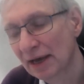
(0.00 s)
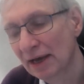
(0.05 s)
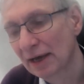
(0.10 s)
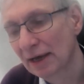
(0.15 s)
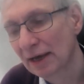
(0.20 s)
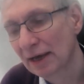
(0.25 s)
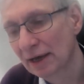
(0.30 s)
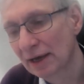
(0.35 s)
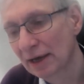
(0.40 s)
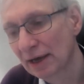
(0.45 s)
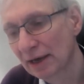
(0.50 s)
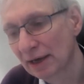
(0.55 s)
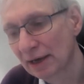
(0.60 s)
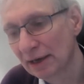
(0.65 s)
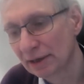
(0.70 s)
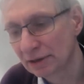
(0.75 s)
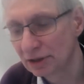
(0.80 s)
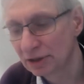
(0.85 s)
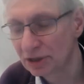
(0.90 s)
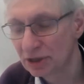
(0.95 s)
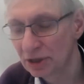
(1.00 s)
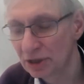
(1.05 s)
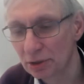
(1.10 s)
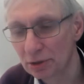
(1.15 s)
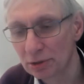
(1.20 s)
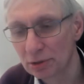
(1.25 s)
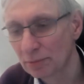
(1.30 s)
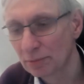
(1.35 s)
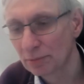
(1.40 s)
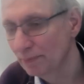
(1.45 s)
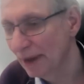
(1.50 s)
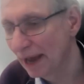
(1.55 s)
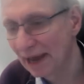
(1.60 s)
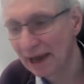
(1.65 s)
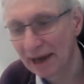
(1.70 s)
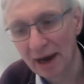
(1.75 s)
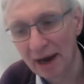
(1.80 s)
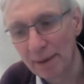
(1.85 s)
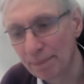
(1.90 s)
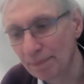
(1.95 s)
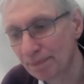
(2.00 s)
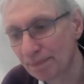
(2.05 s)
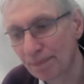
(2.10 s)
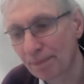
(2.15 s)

to make up